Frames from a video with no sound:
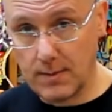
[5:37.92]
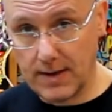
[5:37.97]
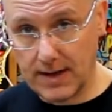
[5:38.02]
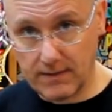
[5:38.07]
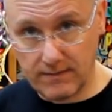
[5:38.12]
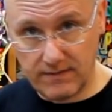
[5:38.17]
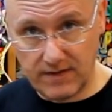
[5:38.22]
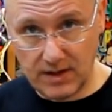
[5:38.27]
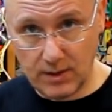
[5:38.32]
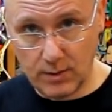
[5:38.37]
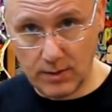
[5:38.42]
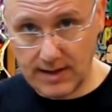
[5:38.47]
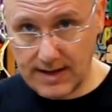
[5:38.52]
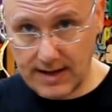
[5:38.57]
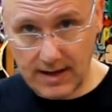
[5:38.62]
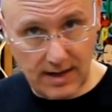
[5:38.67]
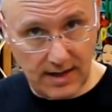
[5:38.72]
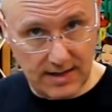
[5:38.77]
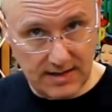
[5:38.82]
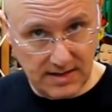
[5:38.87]
to make a video of
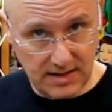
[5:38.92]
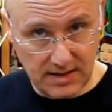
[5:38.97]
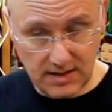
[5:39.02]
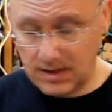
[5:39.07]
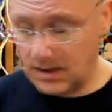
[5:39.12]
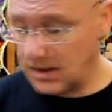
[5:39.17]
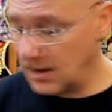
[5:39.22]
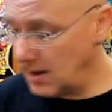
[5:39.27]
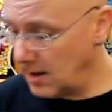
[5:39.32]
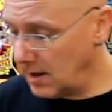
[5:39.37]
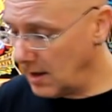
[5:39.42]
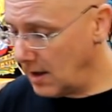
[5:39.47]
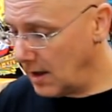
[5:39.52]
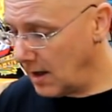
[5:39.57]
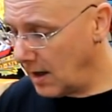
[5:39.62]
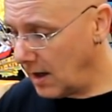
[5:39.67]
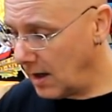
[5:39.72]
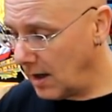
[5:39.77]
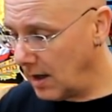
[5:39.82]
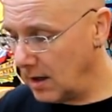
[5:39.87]
that. I didn't.
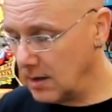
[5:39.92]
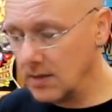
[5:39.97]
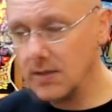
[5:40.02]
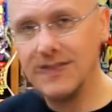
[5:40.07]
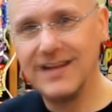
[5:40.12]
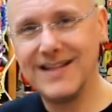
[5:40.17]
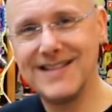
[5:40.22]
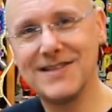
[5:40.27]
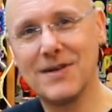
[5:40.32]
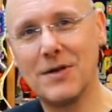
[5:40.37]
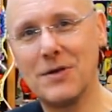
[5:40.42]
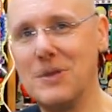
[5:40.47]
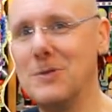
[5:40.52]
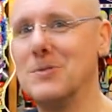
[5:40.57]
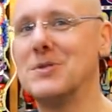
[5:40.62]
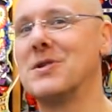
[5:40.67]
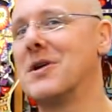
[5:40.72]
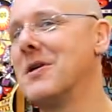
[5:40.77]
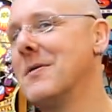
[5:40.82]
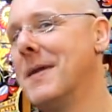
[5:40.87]
Let's all
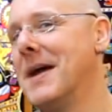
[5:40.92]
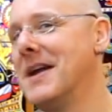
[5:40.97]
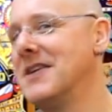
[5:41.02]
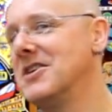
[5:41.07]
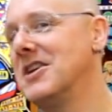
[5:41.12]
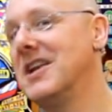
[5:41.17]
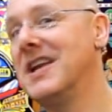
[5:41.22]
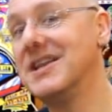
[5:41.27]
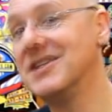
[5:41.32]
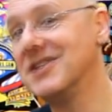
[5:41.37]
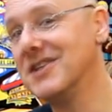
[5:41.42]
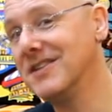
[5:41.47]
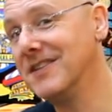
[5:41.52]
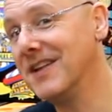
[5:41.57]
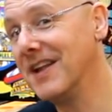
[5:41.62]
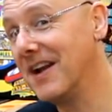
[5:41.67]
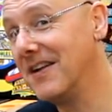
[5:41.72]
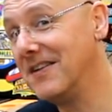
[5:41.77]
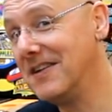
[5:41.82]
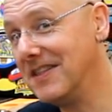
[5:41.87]
use our imagination
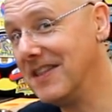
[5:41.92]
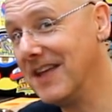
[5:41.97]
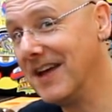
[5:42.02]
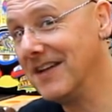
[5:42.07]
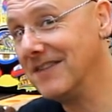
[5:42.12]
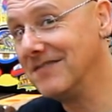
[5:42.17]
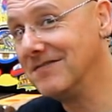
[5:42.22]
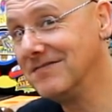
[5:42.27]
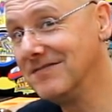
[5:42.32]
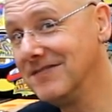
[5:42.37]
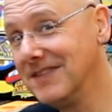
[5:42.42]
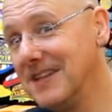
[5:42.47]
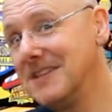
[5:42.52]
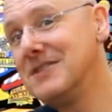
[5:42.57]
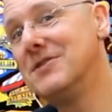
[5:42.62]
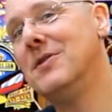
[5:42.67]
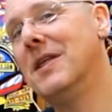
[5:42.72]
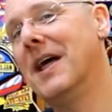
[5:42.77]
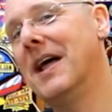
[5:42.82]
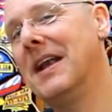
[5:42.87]
that I did that.
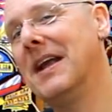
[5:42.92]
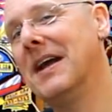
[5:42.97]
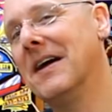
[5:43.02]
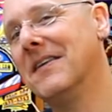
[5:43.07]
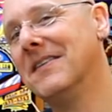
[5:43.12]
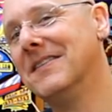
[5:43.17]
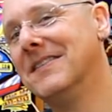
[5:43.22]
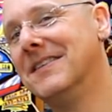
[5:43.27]
Let's do that now.